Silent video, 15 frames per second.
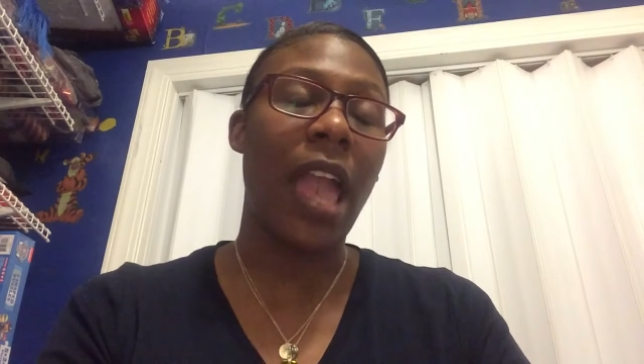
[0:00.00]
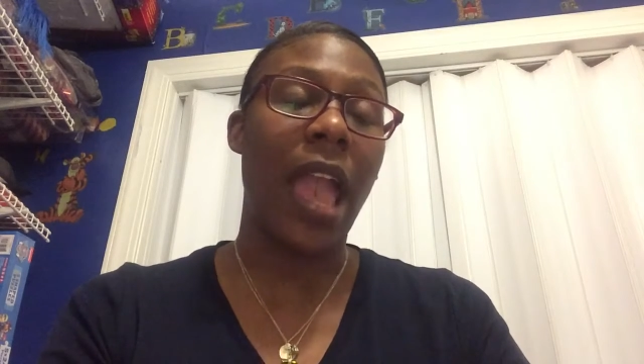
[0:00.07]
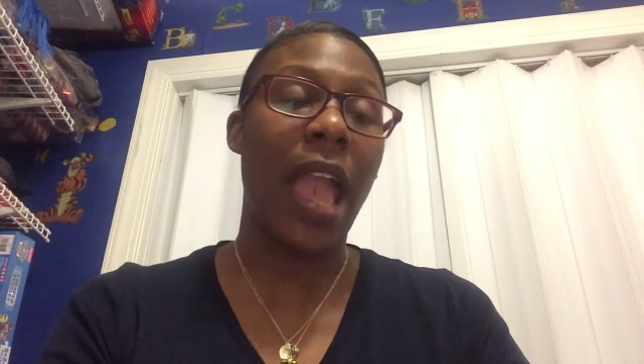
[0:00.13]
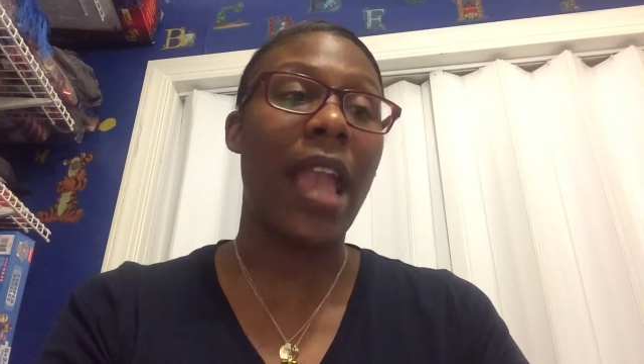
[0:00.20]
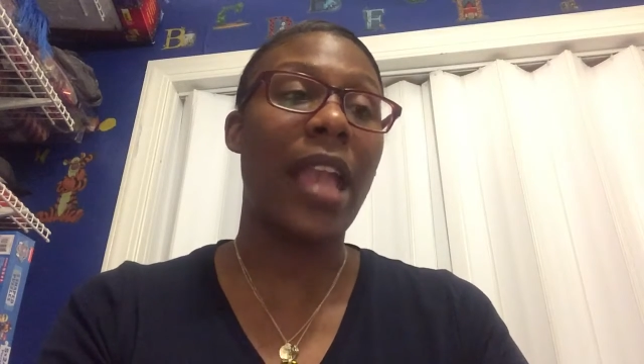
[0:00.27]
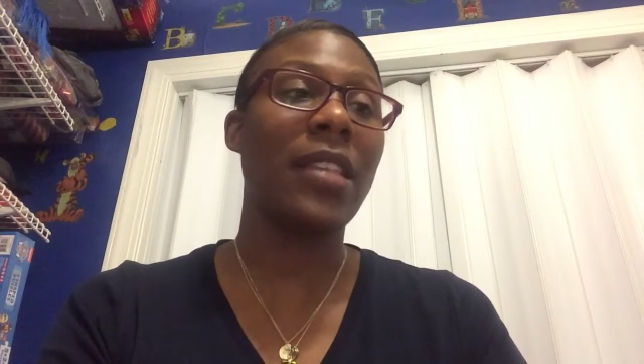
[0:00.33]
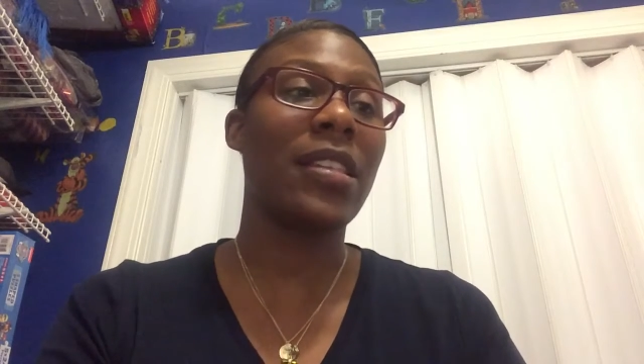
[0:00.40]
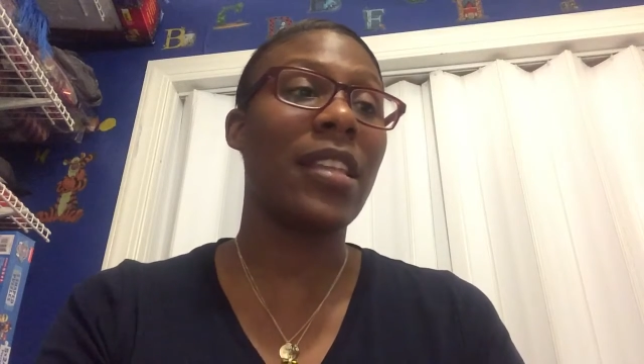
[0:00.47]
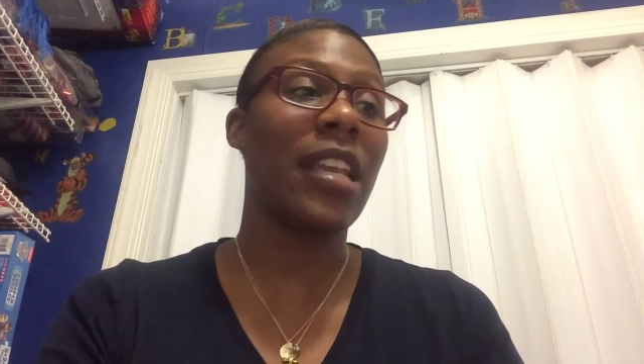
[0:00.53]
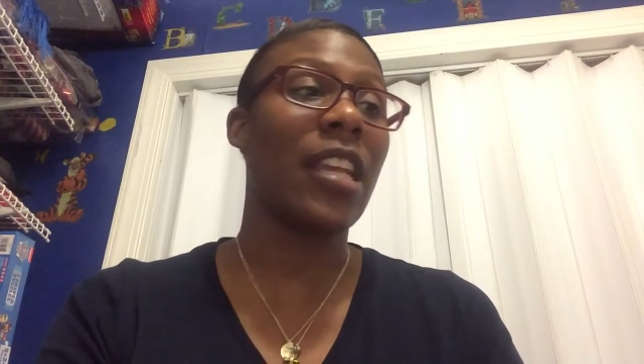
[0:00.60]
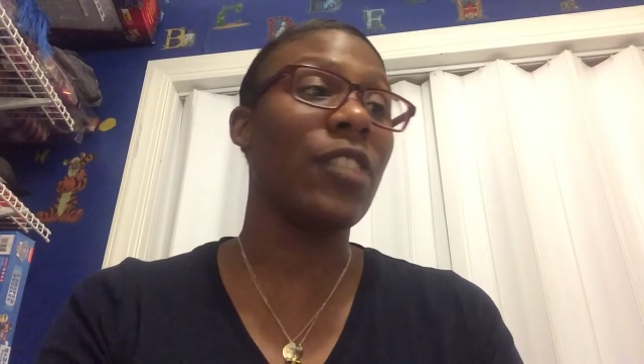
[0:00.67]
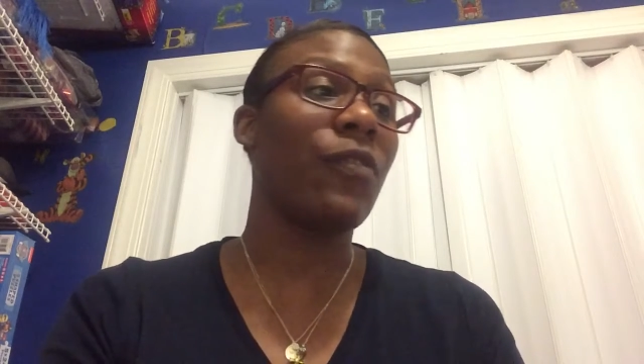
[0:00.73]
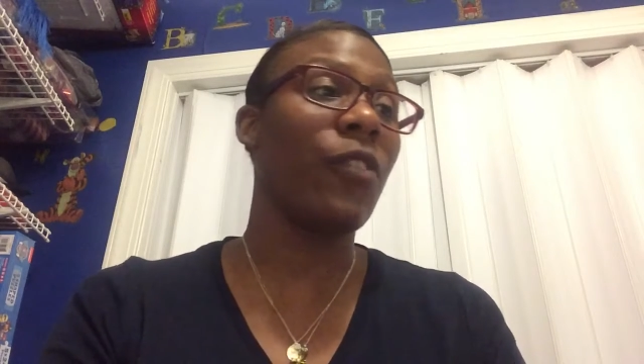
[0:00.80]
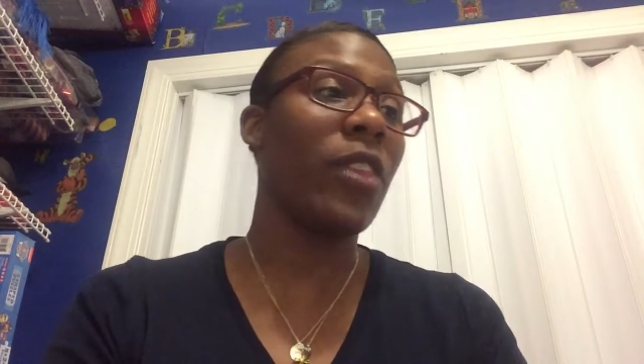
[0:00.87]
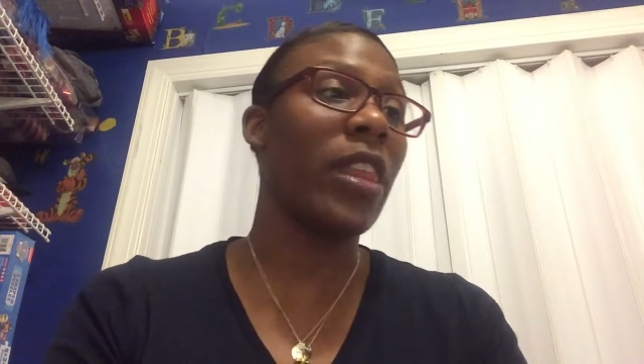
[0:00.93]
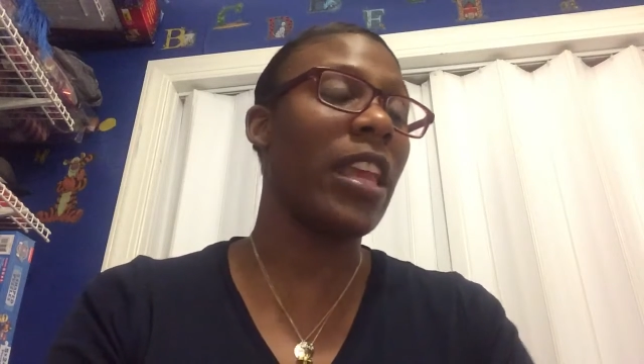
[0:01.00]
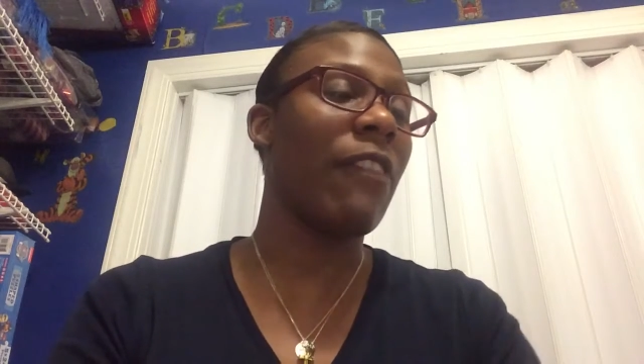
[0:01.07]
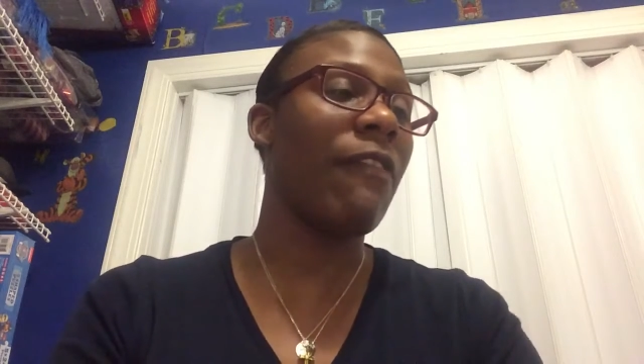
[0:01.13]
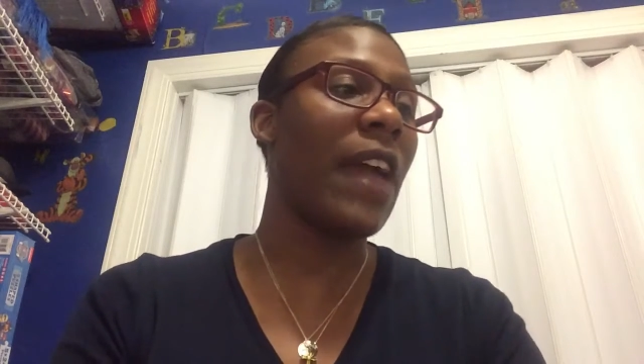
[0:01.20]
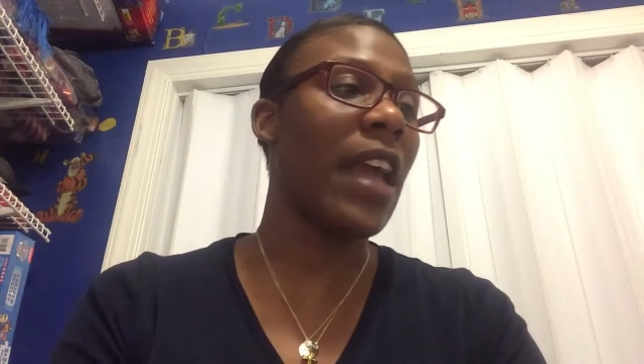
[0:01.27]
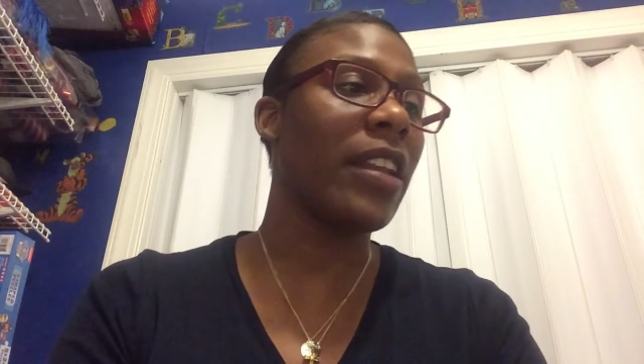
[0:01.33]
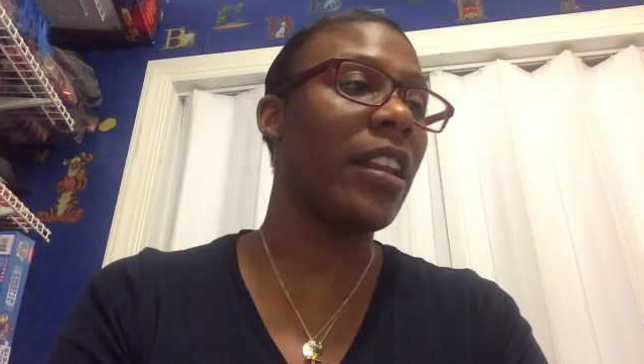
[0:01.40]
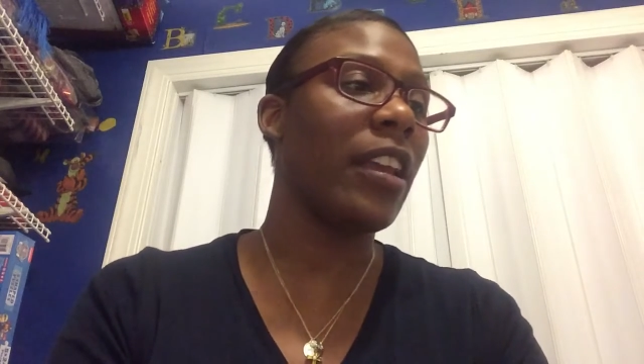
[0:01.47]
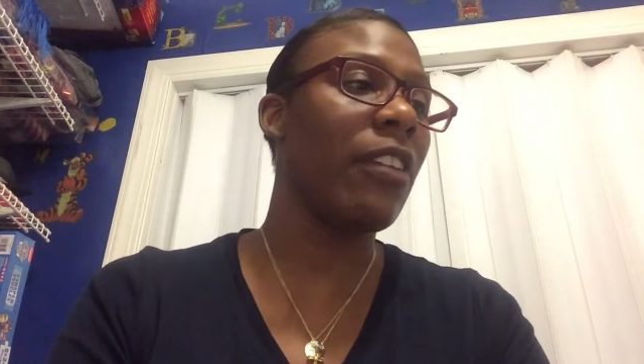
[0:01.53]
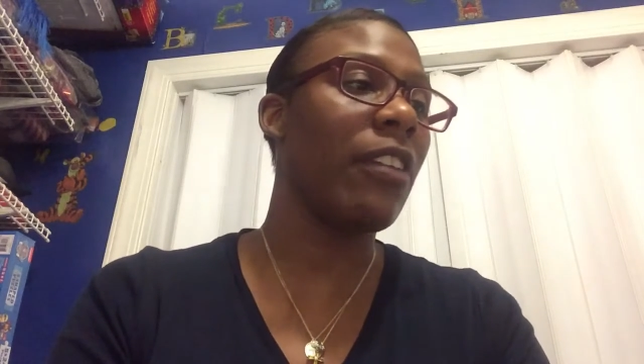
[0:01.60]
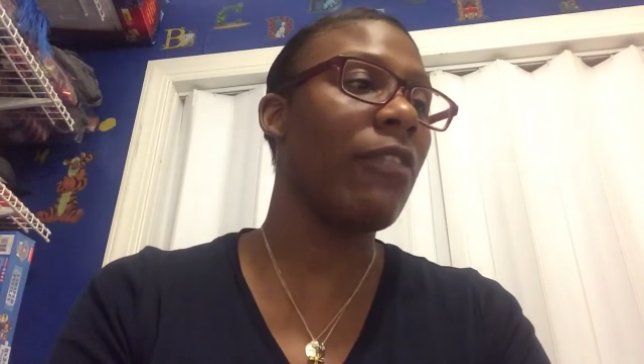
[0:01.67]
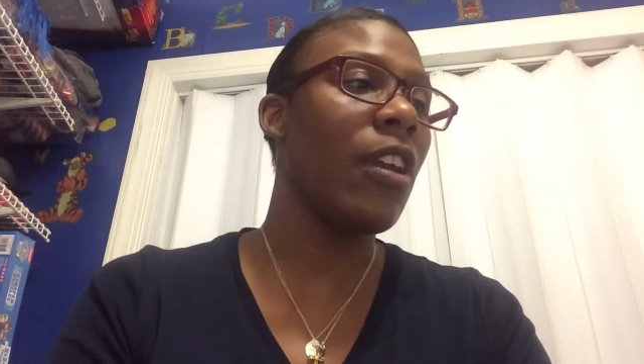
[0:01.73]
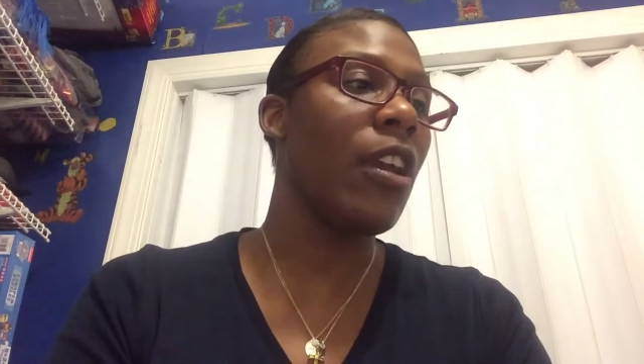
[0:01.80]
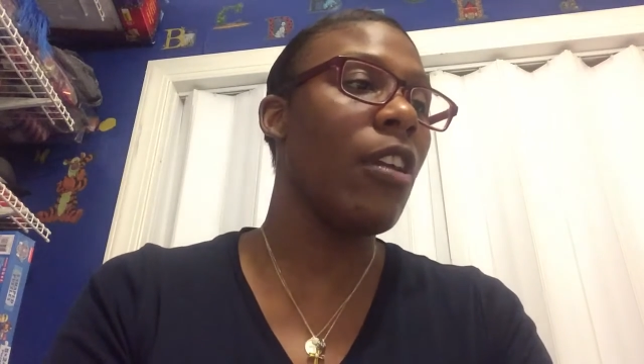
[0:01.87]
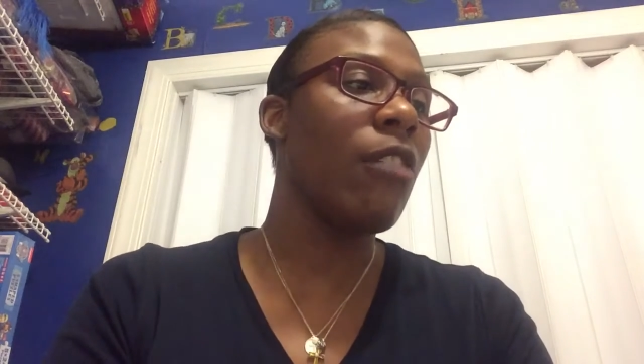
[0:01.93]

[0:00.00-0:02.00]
A stands for the affective